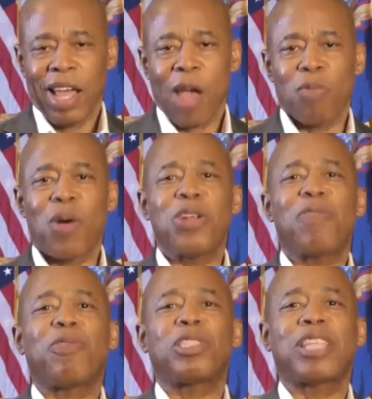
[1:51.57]
a
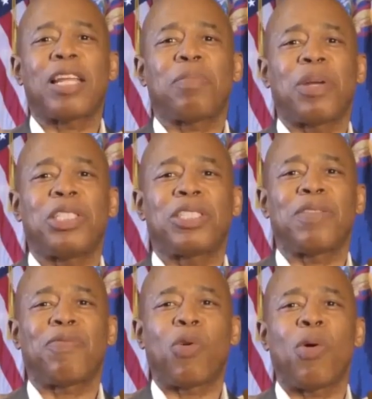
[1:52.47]
wonderful celebration
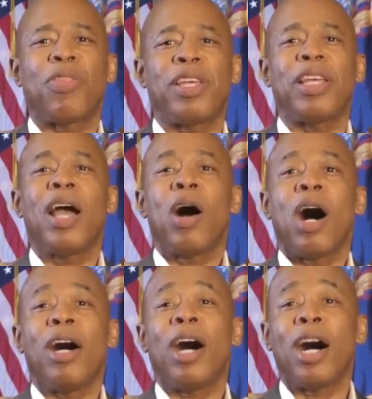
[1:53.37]
for the
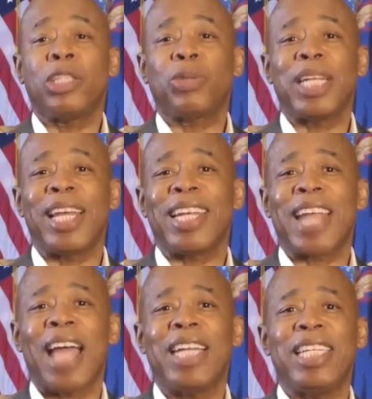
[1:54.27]

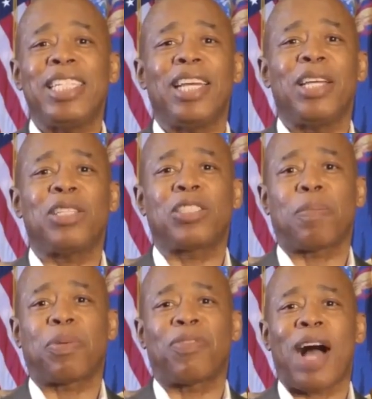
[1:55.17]
190 years of
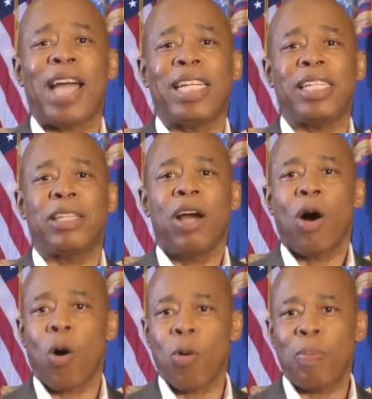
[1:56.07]
providing
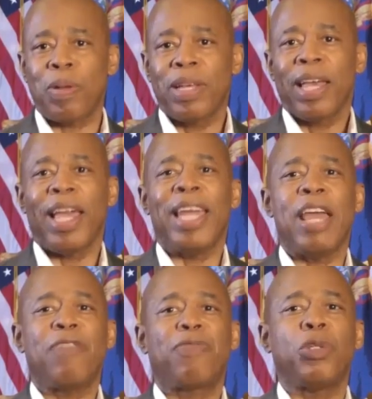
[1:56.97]
hope and
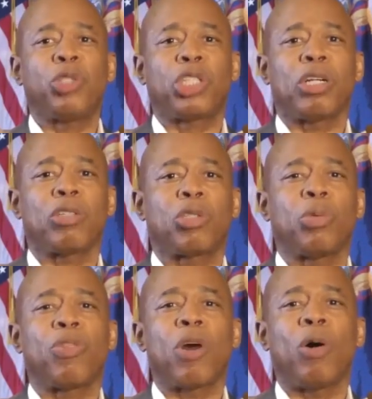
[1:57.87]
a future
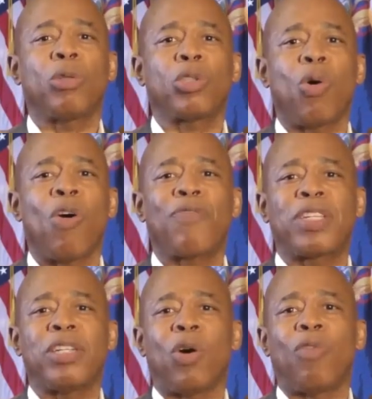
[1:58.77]
to those
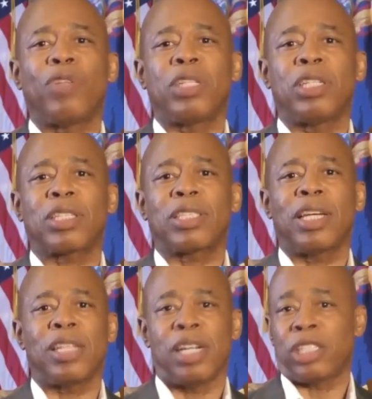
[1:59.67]
often overlooked
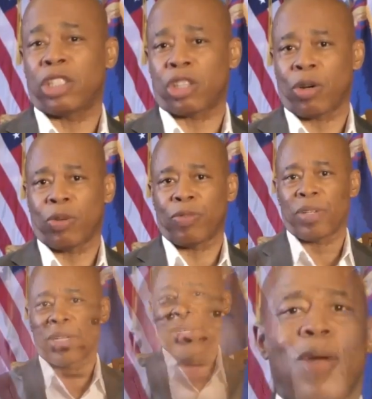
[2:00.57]
and underserved.
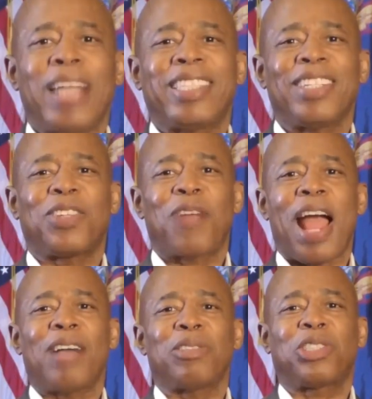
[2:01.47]
Rising Ground